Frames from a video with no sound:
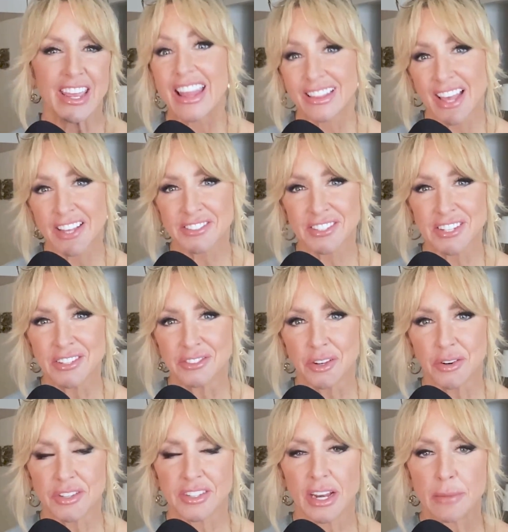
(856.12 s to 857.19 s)
And lastly, you'll
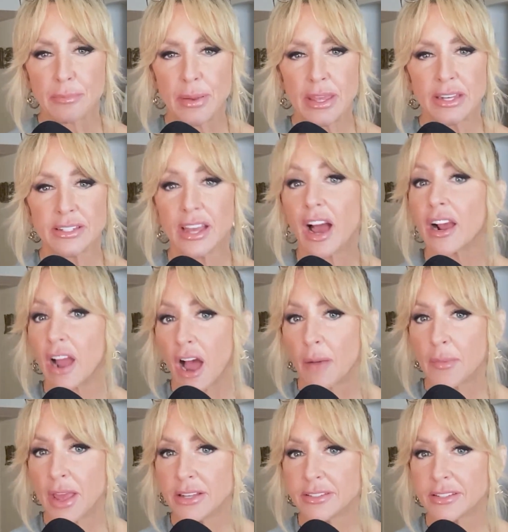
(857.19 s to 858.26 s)
notice that I pinned a
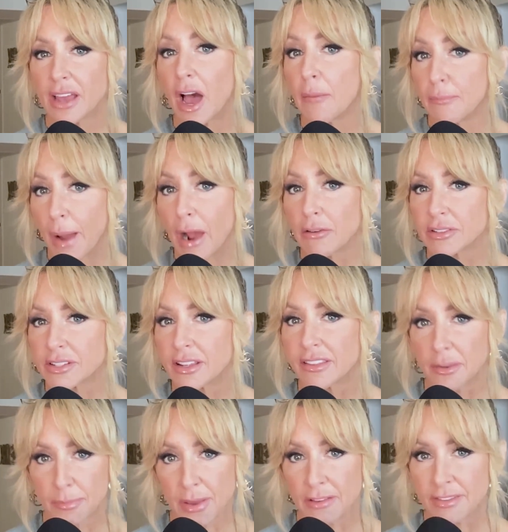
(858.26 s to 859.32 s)
comment about
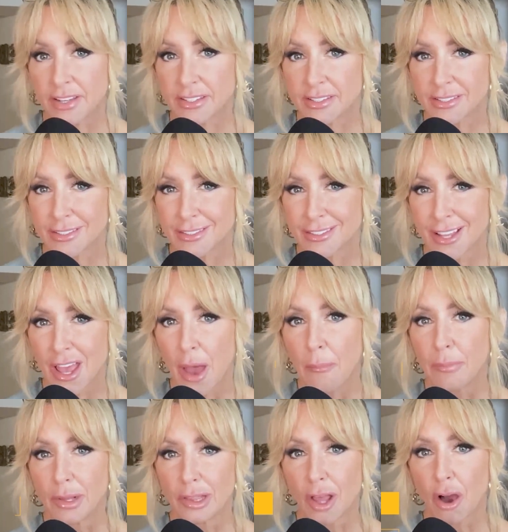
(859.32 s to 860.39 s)
the pivot
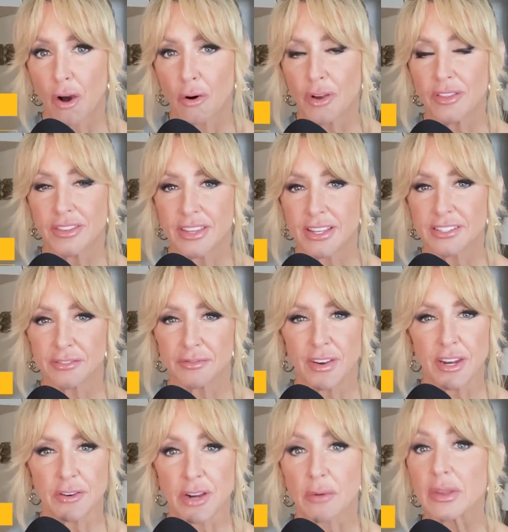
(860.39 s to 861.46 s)
below this
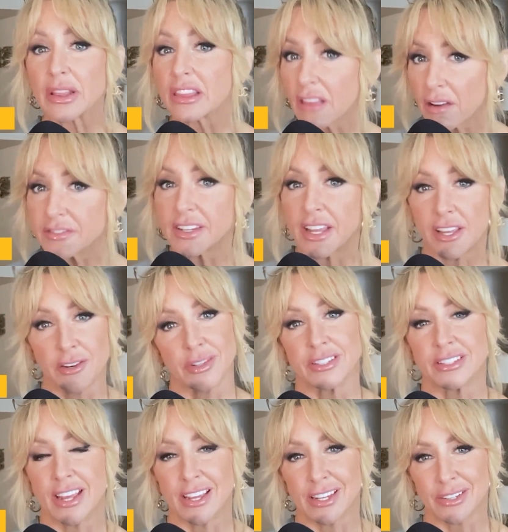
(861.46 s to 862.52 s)
video, and I would love to get your
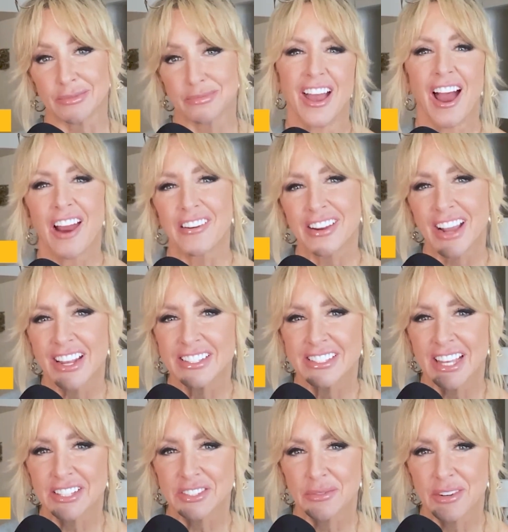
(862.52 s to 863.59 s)
intake. All right, guys,
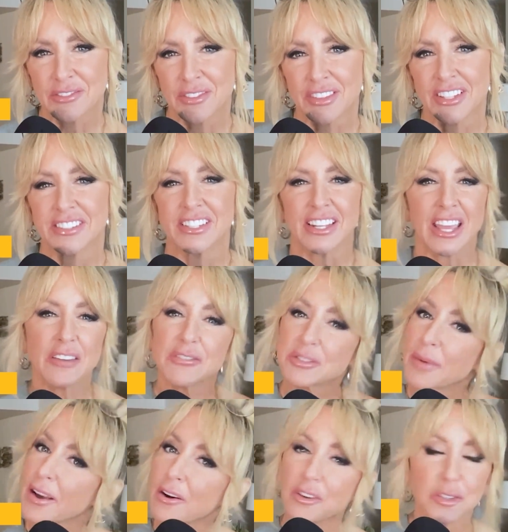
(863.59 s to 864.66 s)
thanks so much for listening. It was
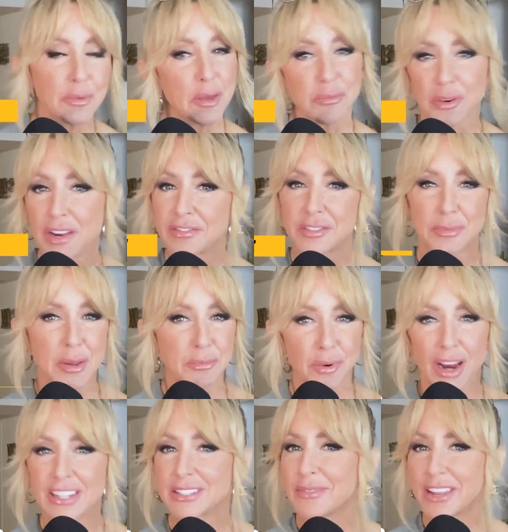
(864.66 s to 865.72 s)
my goal to be brief, to be
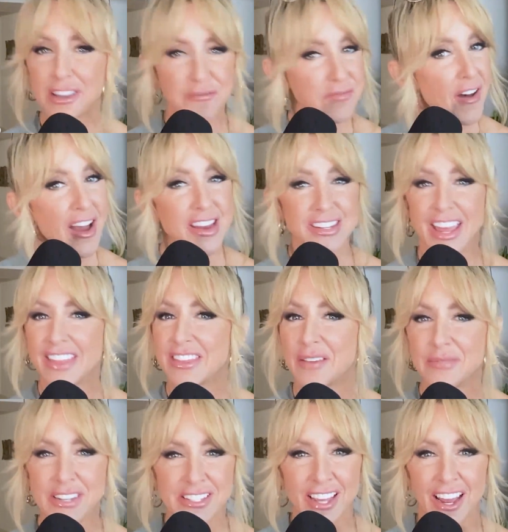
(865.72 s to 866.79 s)
bright, to make it fun, and
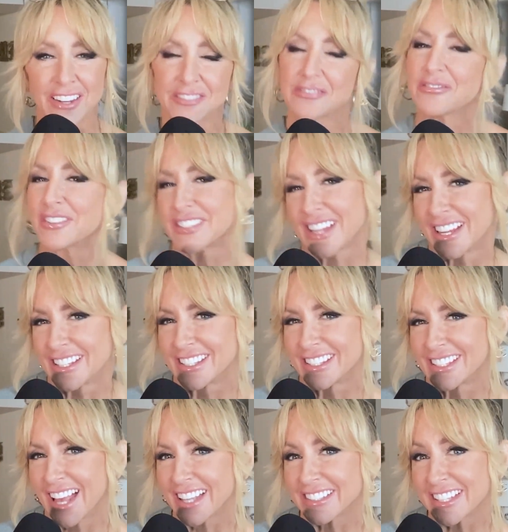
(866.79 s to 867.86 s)
then be done. We're done.
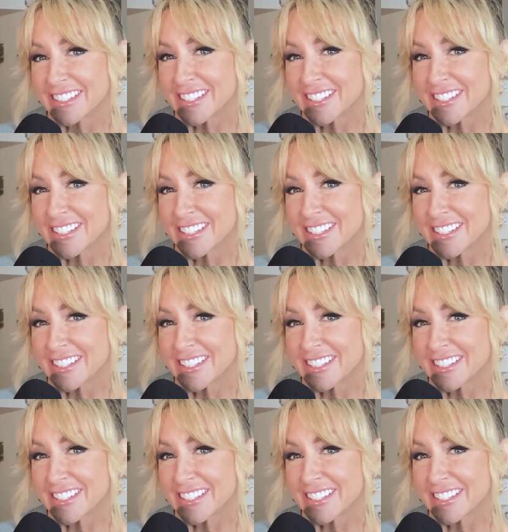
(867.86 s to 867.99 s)
I'll see you